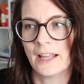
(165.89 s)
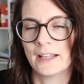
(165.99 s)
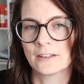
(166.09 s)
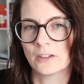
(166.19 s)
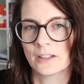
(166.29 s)

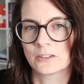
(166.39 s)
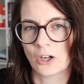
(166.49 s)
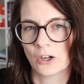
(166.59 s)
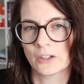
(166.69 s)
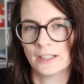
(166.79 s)
and it's not as
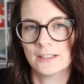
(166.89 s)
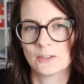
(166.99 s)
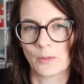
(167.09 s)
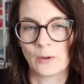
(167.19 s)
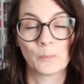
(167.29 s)
targeted,
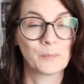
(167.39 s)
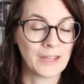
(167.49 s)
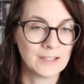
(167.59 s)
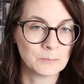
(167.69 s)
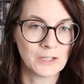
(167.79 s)
so they don't
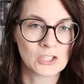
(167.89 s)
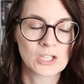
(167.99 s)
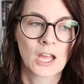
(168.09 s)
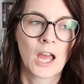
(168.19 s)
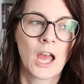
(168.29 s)
pay as much.